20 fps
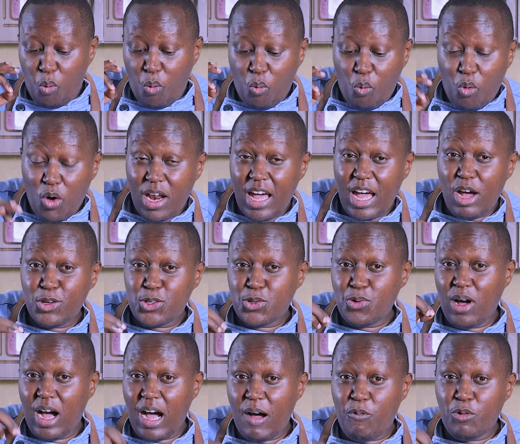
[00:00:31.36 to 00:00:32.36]
What I
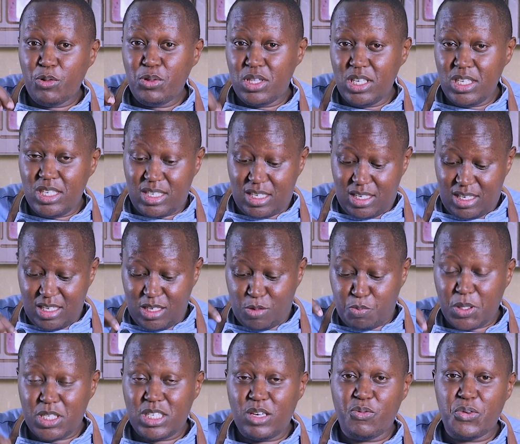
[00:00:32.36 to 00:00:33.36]
also have on this
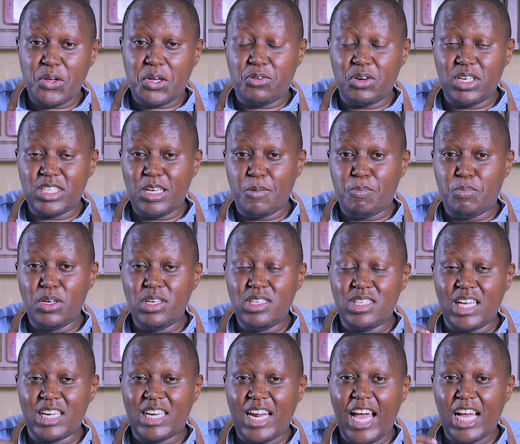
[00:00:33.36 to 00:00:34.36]
specific recipe
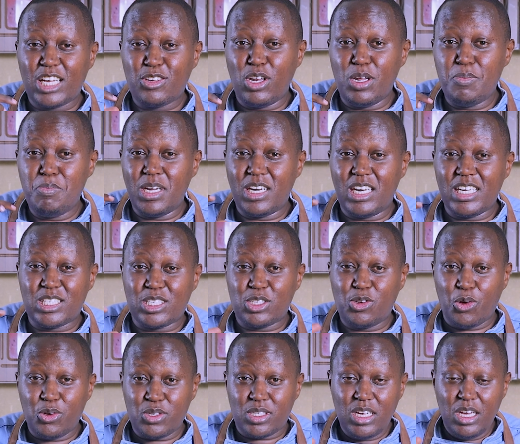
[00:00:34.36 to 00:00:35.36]
is that I actually made a
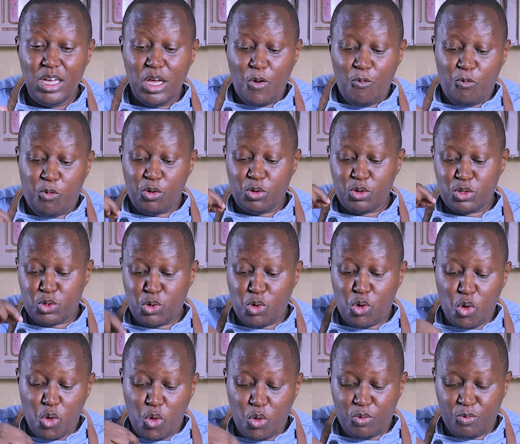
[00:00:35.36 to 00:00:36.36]
sauce to
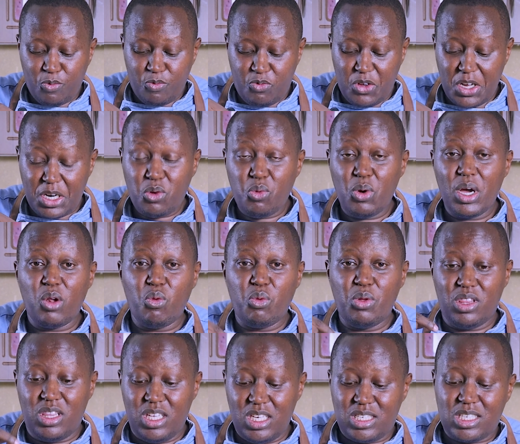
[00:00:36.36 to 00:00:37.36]
go very well
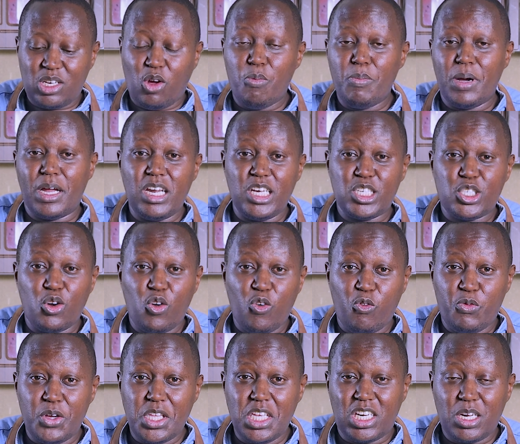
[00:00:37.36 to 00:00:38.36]
with this combination
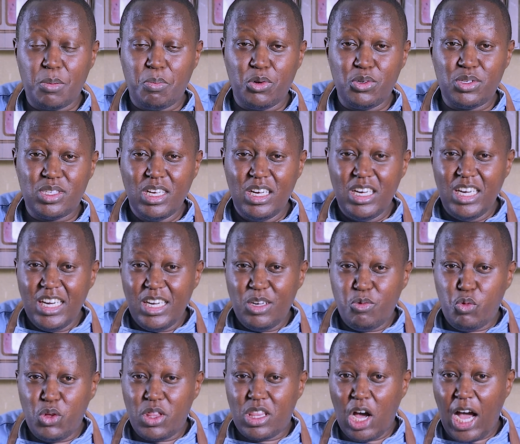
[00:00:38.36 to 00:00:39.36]
of vegetables
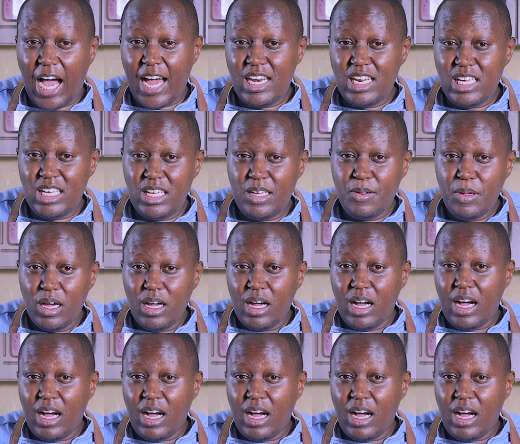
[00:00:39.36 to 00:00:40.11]
with honey,